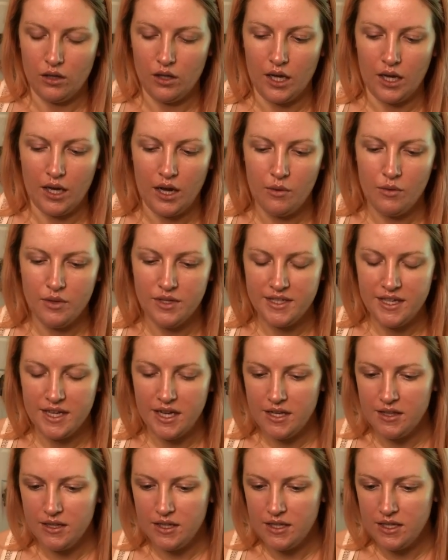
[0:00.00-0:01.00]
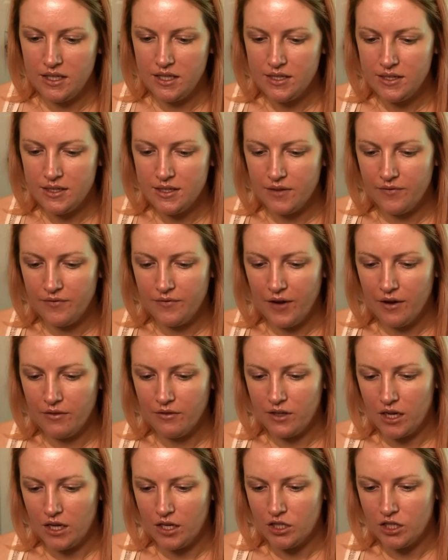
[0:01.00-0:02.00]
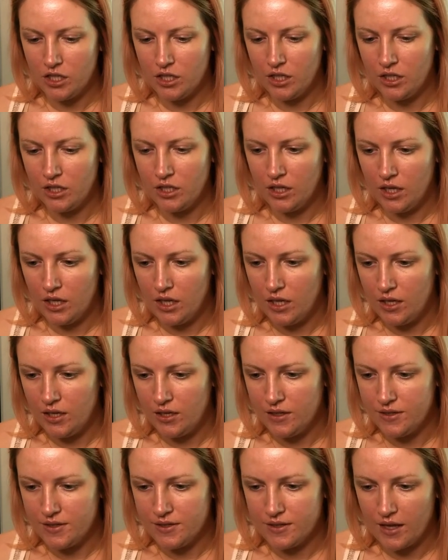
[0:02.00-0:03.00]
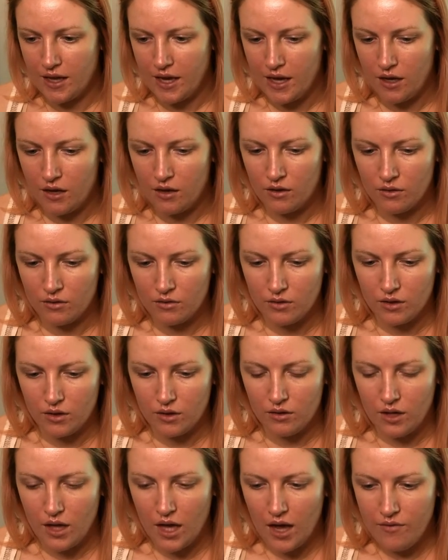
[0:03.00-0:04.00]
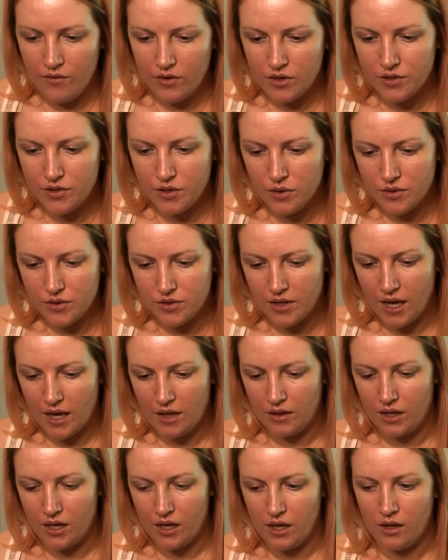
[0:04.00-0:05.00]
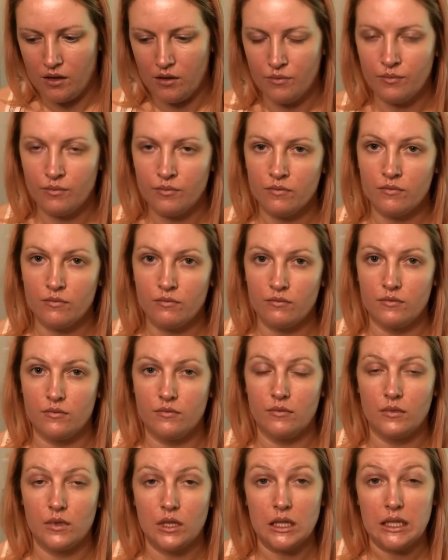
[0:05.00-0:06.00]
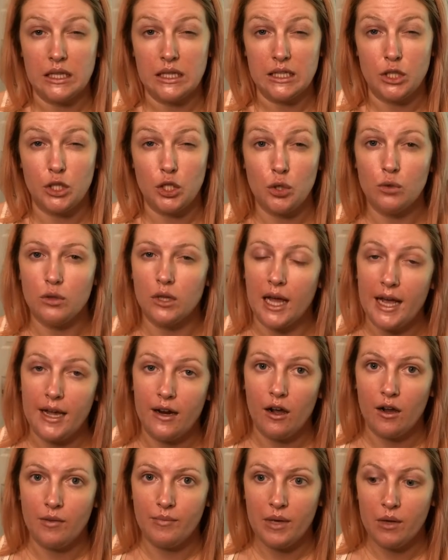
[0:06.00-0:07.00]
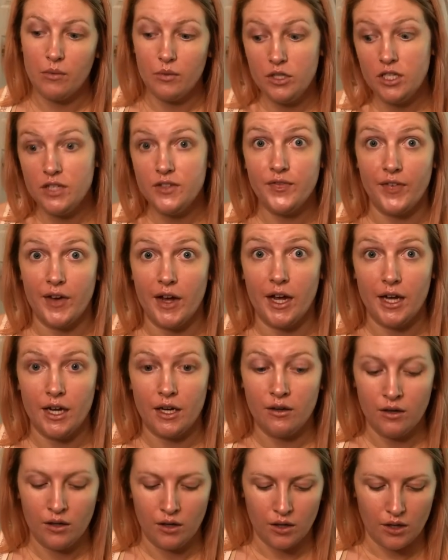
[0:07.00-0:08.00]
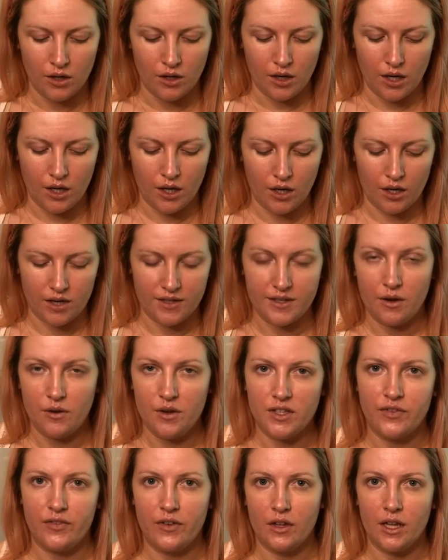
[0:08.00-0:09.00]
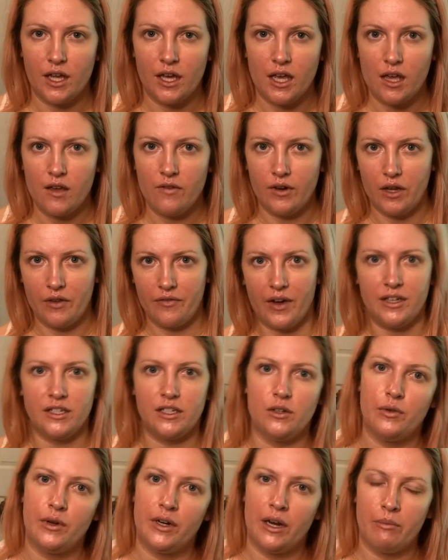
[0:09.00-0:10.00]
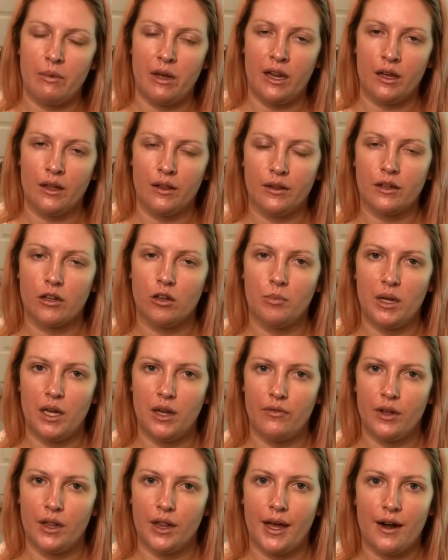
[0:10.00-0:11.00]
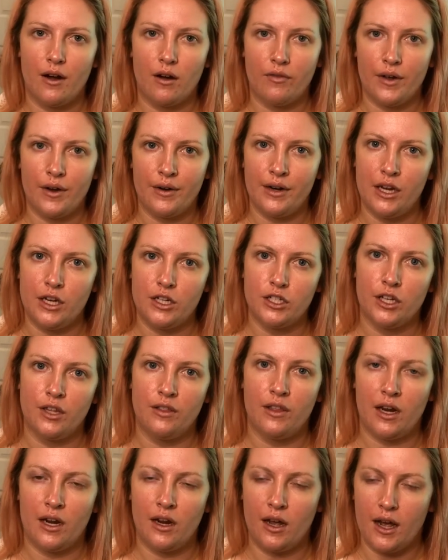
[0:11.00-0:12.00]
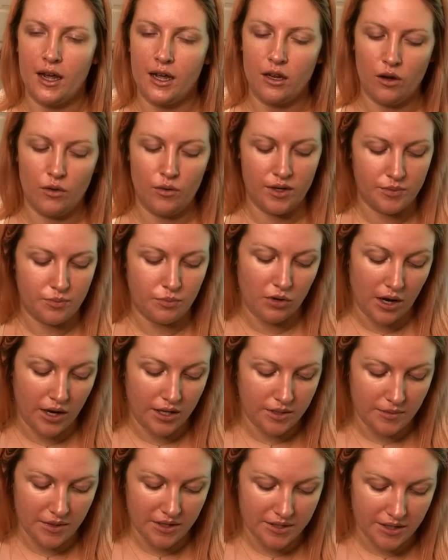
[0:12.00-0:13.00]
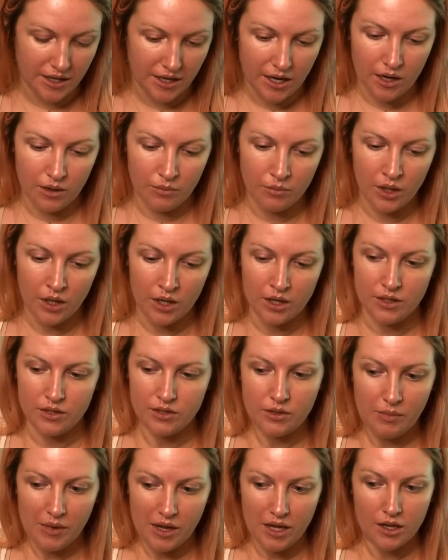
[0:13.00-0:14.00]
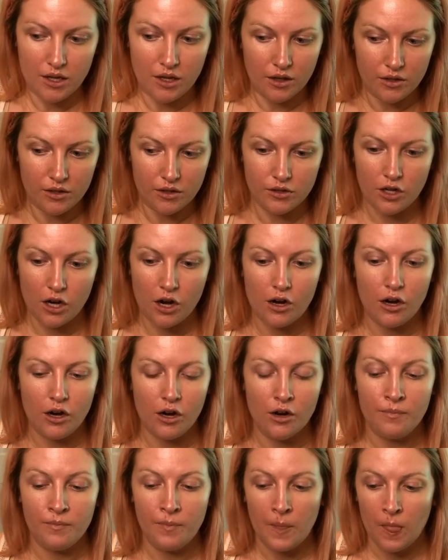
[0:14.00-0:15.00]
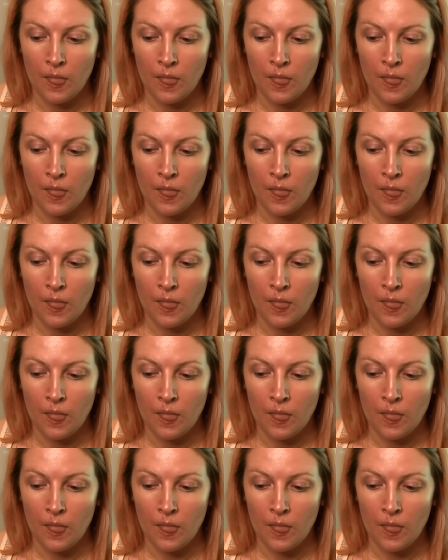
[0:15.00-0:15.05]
And I would say that this foundation is like ever so slightly too light on me, which is fine, because I always feel like even if I do end up getting a little bit of a lighter foundation, that I can always bronze my skin up to make it a little darker.